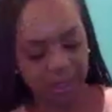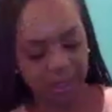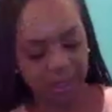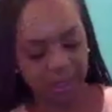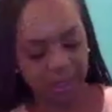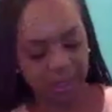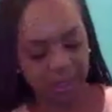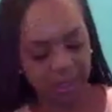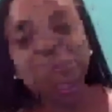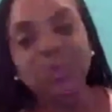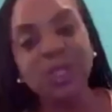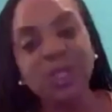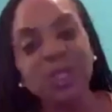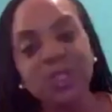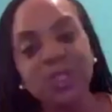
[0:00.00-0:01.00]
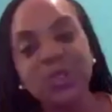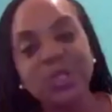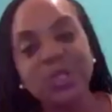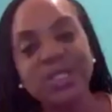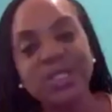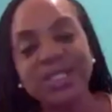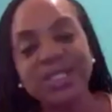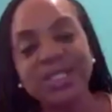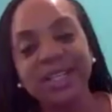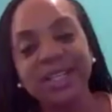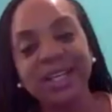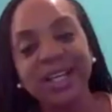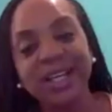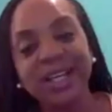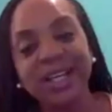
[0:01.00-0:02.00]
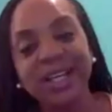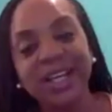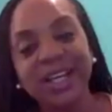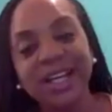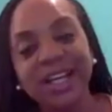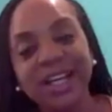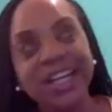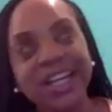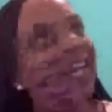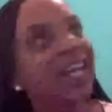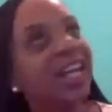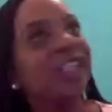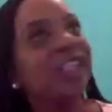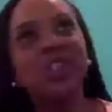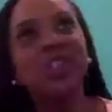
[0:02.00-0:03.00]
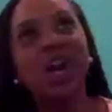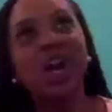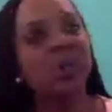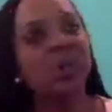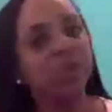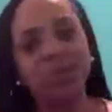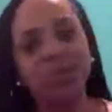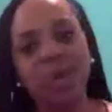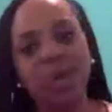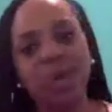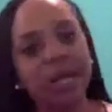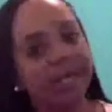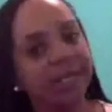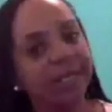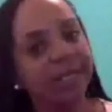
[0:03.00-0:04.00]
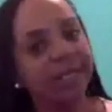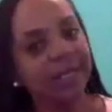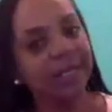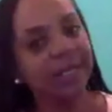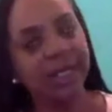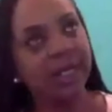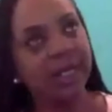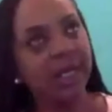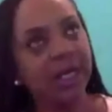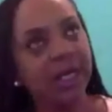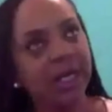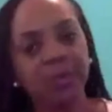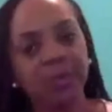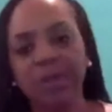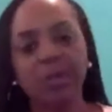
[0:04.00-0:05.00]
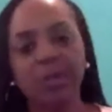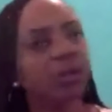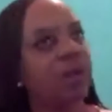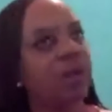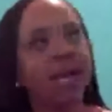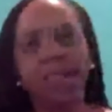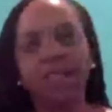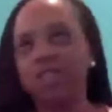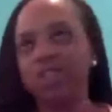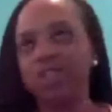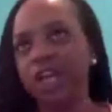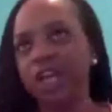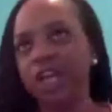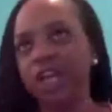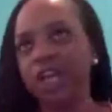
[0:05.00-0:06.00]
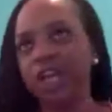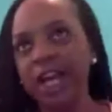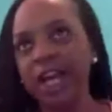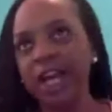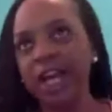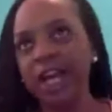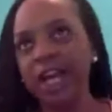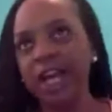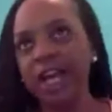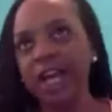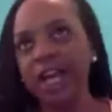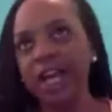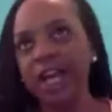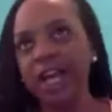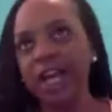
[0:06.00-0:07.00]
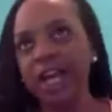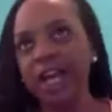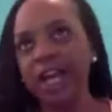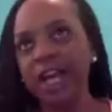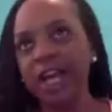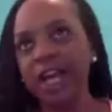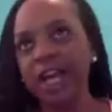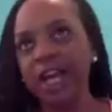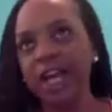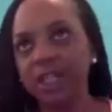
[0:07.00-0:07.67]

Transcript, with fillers: show people those pictures and they started responding. People were writing checks.